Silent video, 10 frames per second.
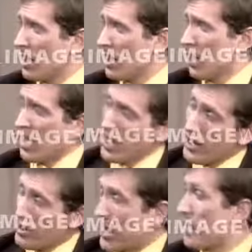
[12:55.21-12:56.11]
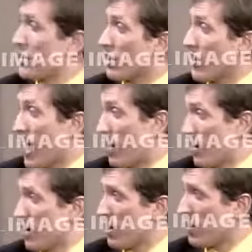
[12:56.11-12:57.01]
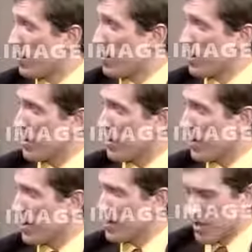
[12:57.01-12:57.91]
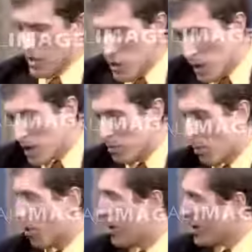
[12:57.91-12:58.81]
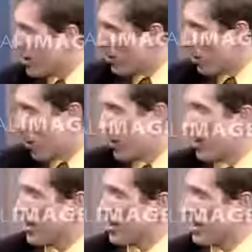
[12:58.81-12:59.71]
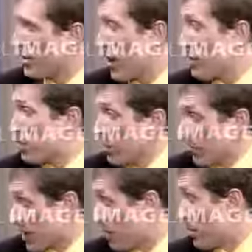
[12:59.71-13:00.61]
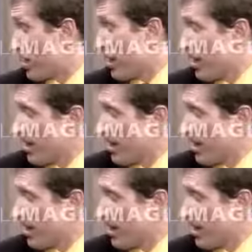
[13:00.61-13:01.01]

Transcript: an egocentric crowd, you know. Yeah. It's just you and the board and your opponent and trying to prove something.